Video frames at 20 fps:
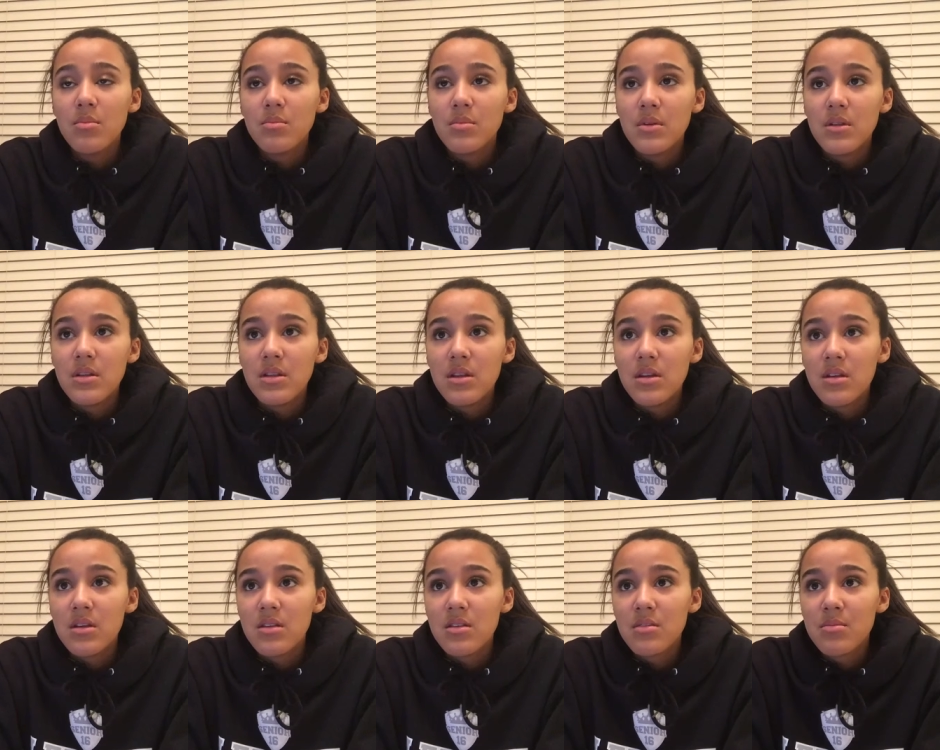
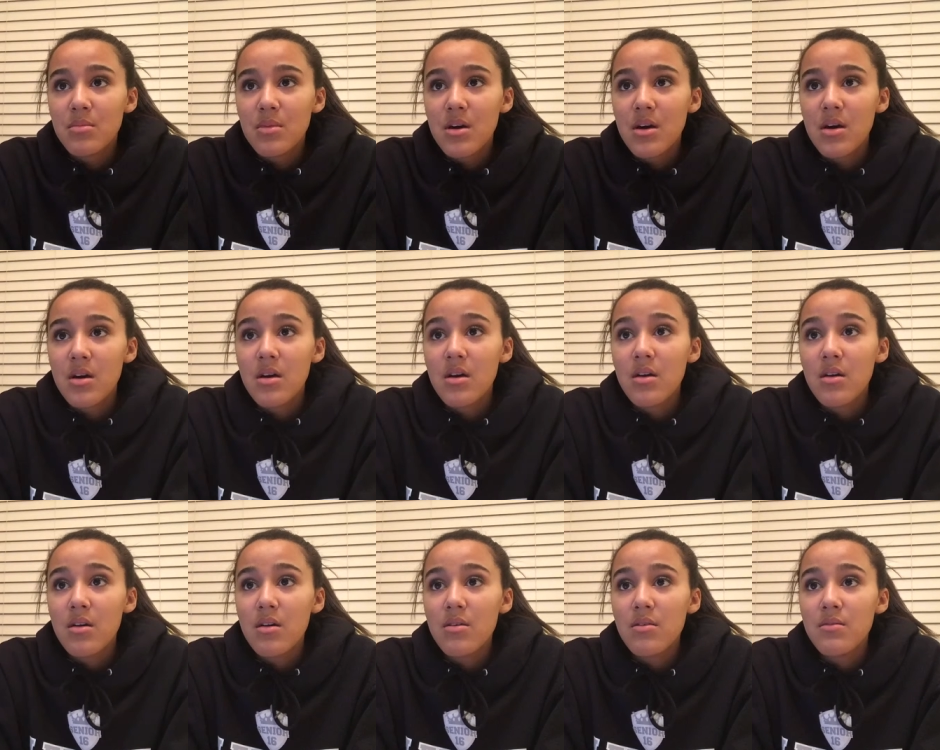beneath
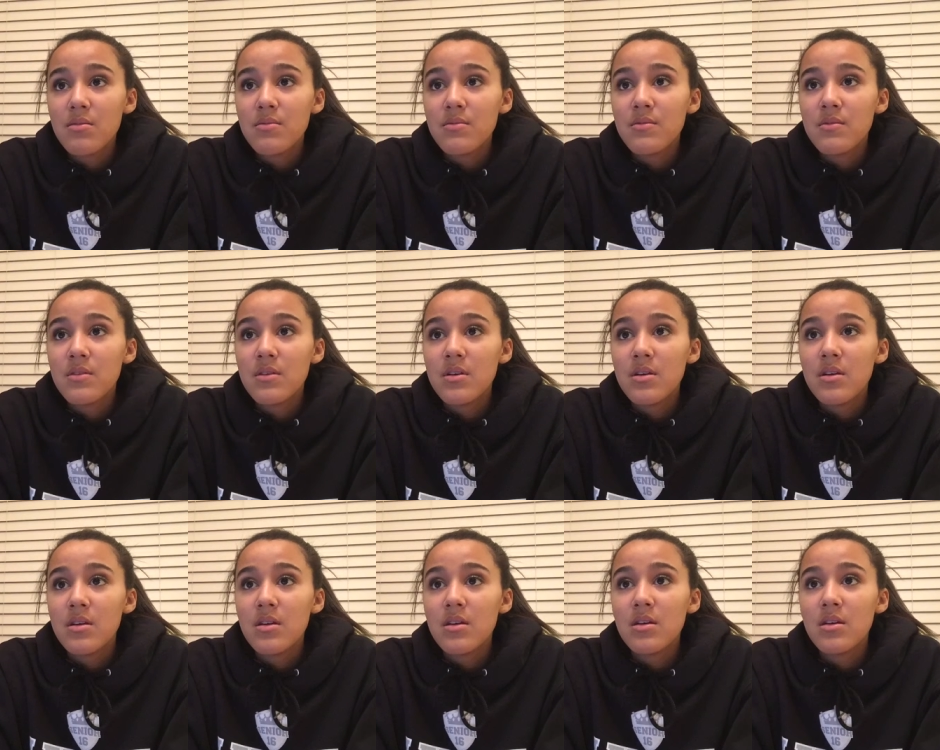my
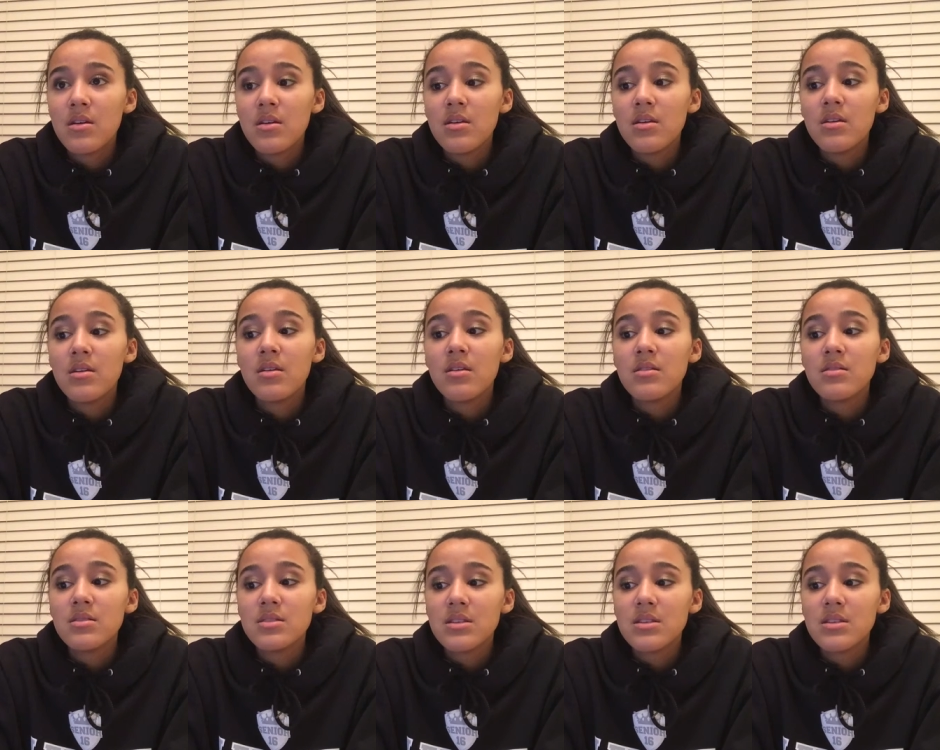feet.